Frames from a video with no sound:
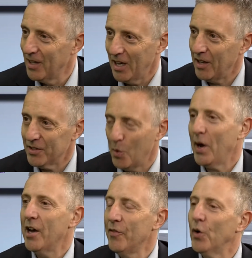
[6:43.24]
So I
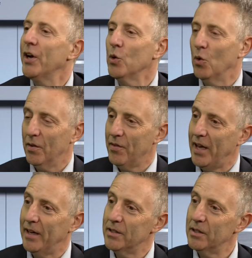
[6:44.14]
avoid all of
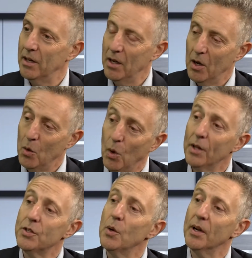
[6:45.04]
that.
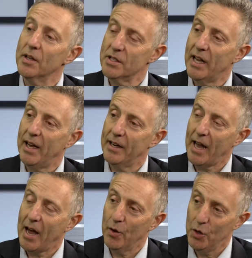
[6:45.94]
Once you understand
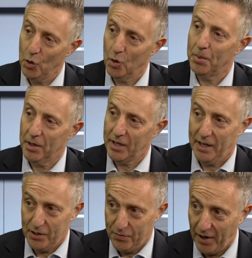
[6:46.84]
how your body, and
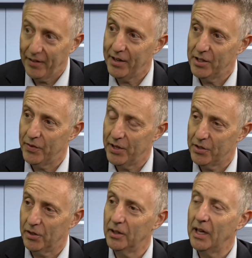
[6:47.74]
it's very
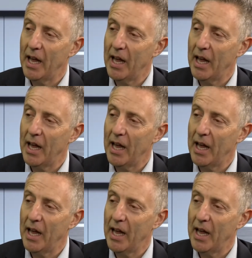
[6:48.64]
individual,